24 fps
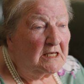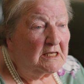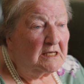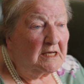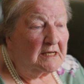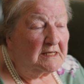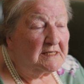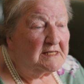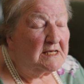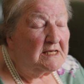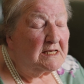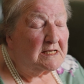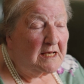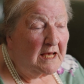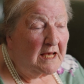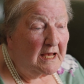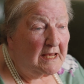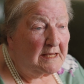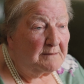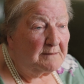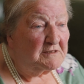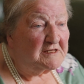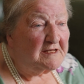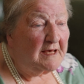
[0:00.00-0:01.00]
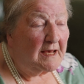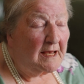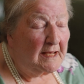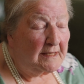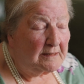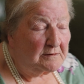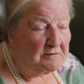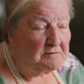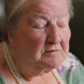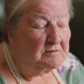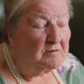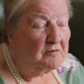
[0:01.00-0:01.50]
And he came
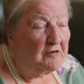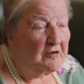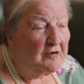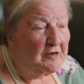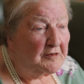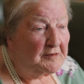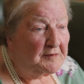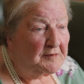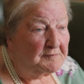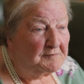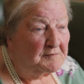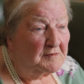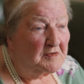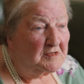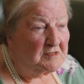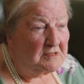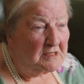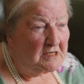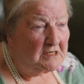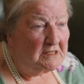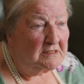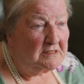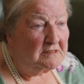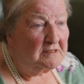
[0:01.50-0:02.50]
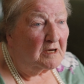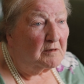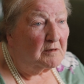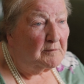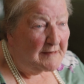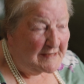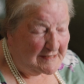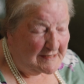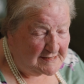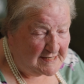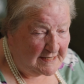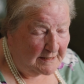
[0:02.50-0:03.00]
down and I
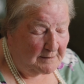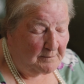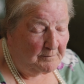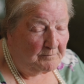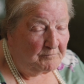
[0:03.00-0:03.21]
met him.